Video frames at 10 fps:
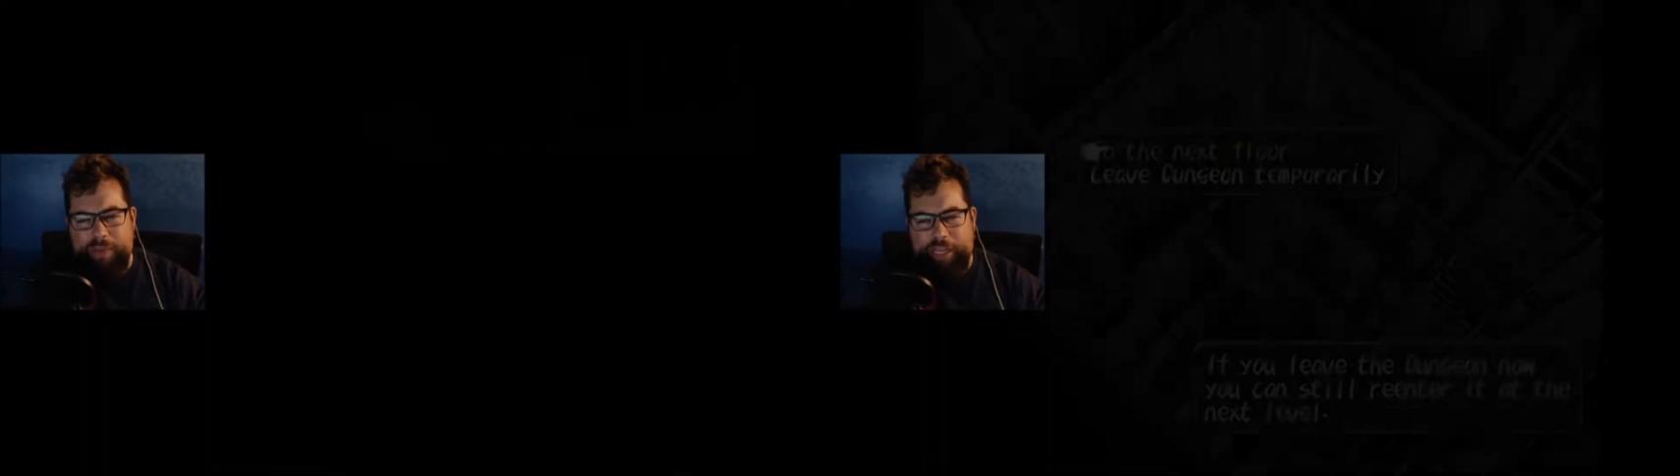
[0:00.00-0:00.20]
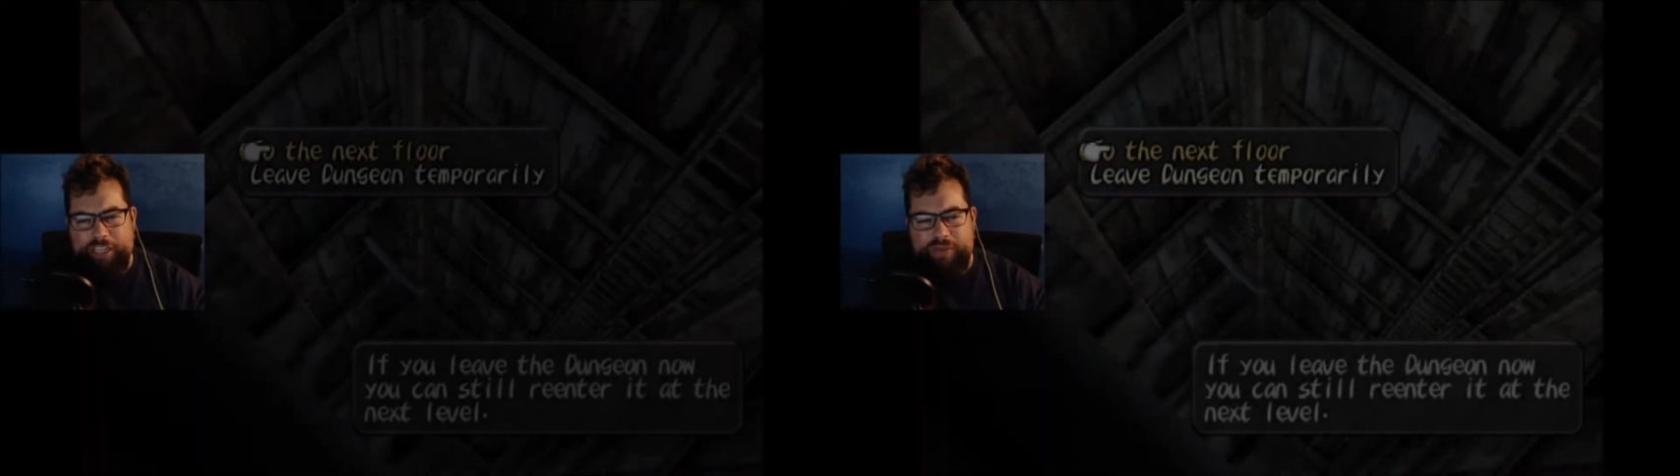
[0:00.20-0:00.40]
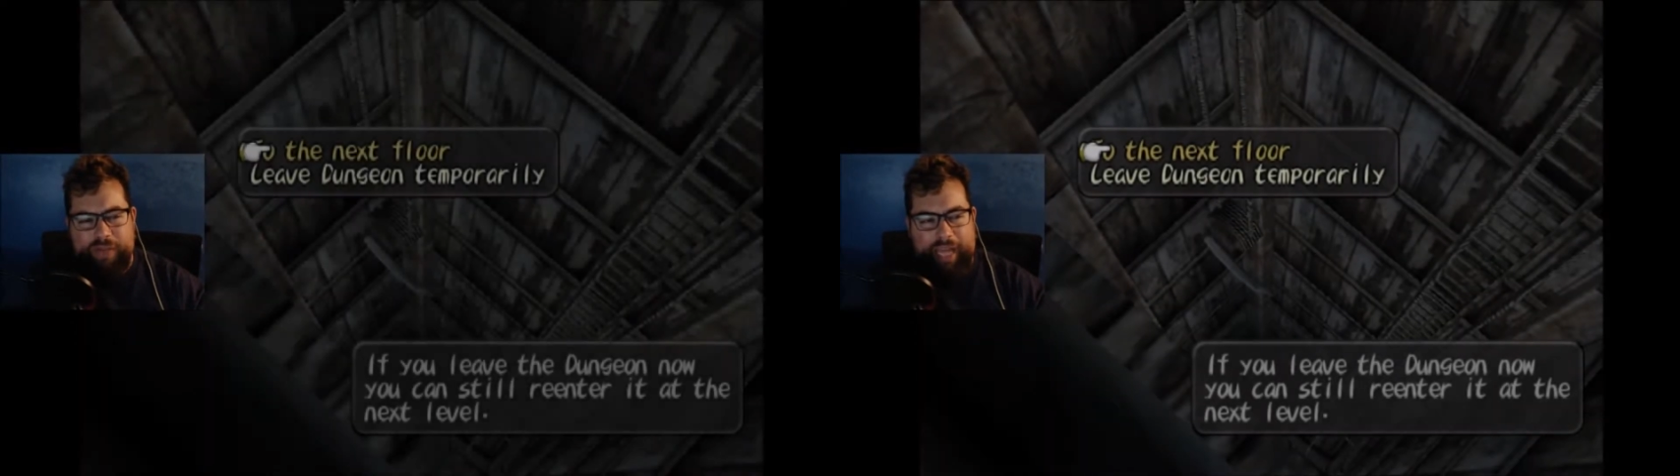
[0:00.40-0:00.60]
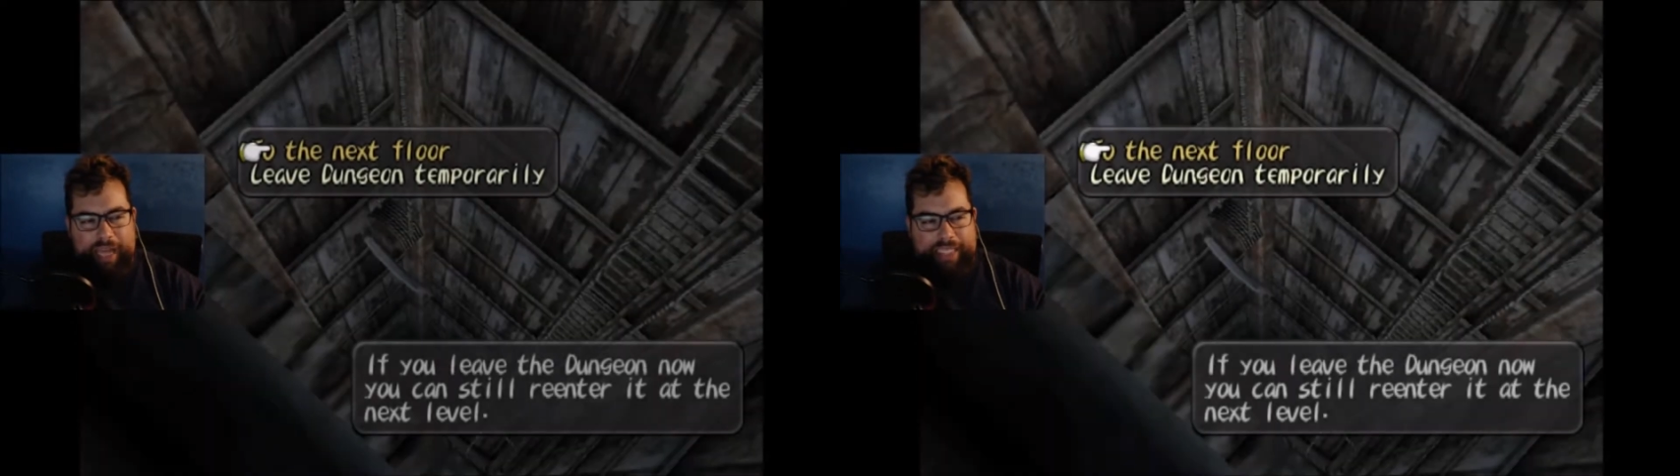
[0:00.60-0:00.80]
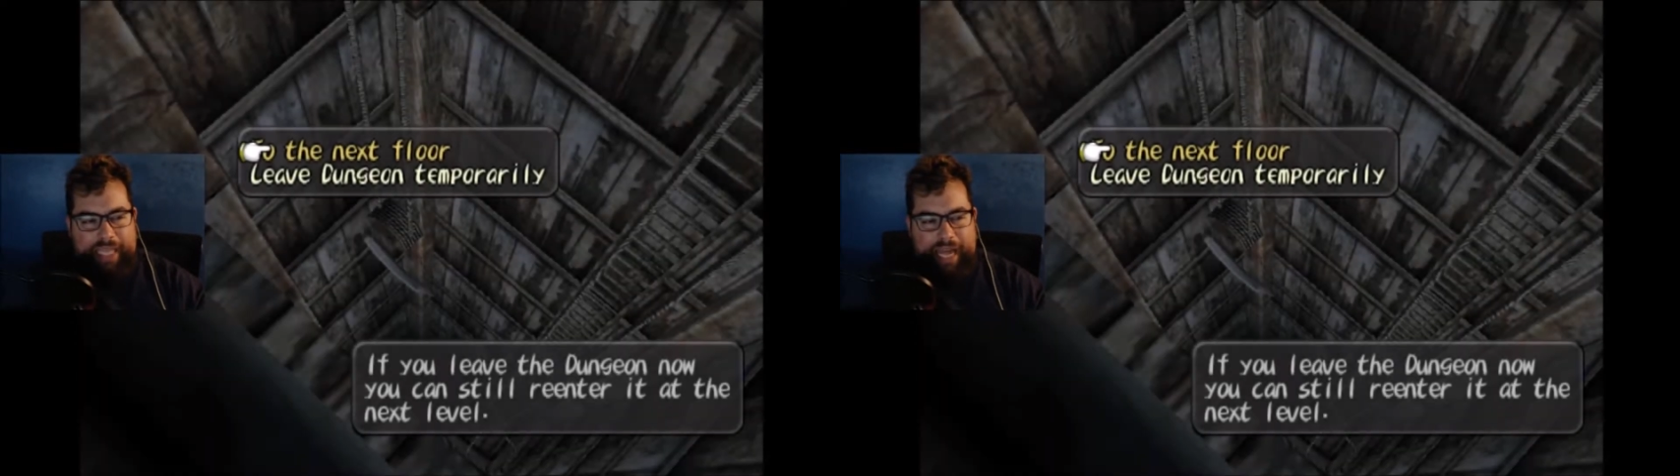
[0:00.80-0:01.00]
I just
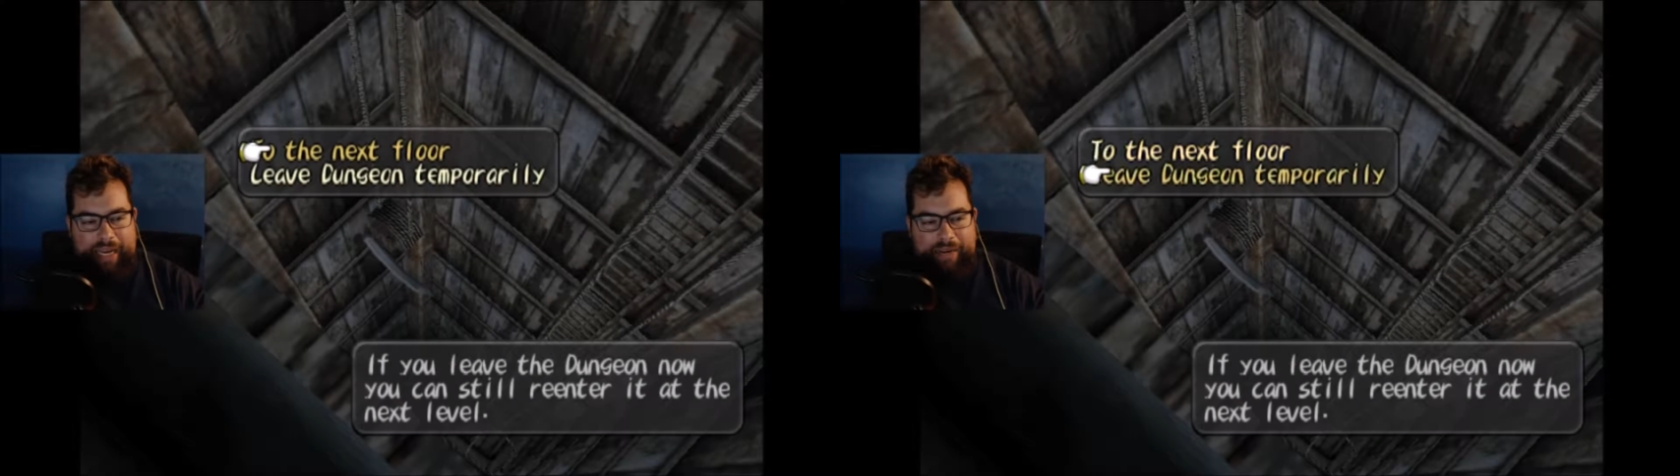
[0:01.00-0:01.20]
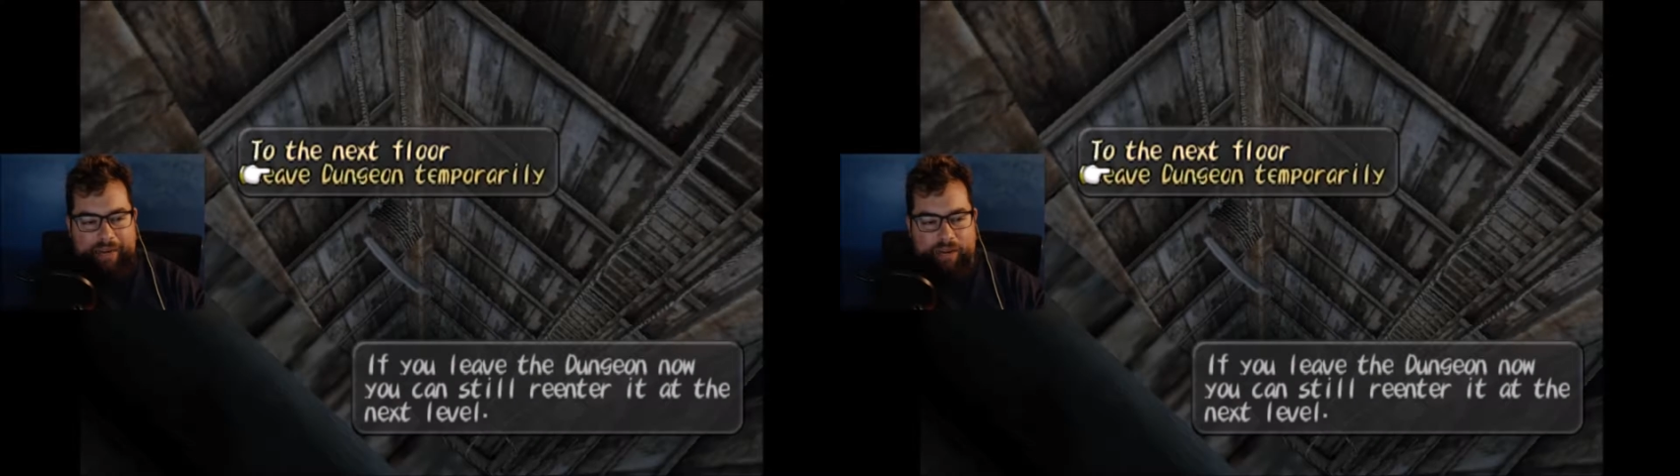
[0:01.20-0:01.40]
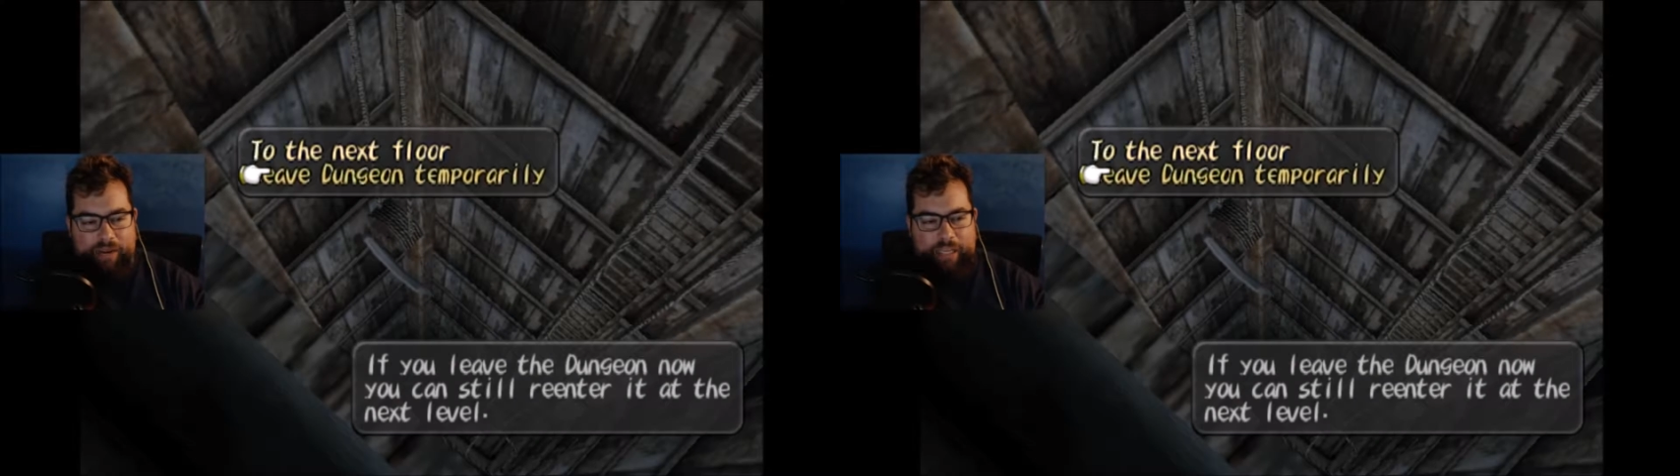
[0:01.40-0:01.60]
realized that the hook